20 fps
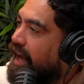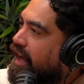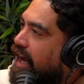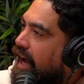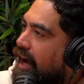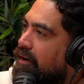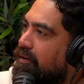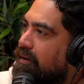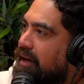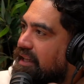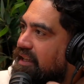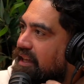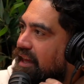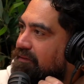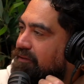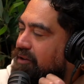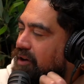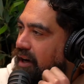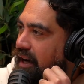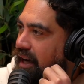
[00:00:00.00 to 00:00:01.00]
I mean,
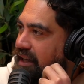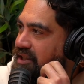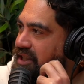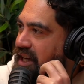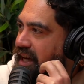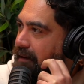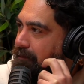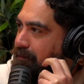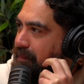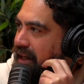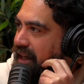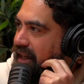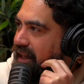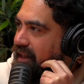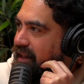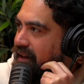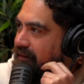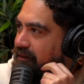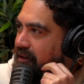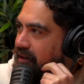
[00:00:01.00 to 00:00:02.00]
they've got a
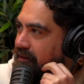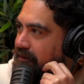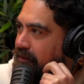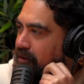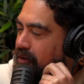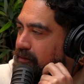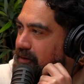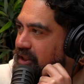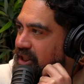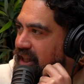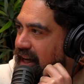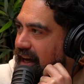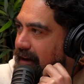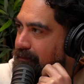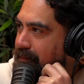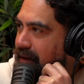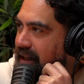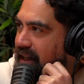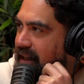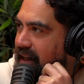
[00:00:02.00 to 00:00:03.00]
champion, they've got a former
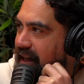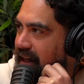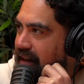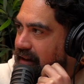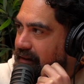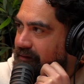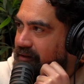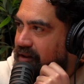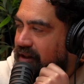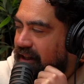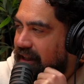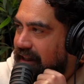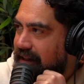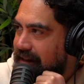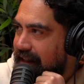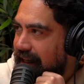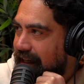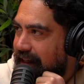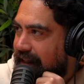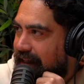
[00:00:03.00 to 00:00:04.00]
champion, and they've got a
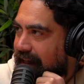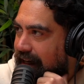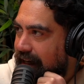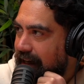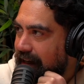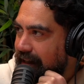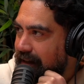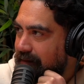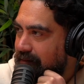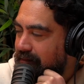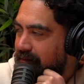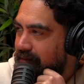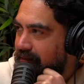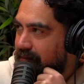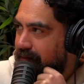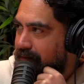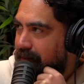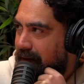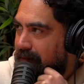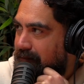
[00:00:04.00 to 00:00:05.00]
contender
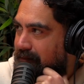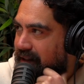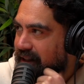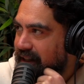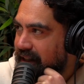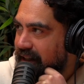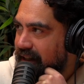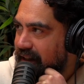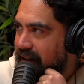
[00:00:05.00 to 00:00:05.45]
in Pimblet.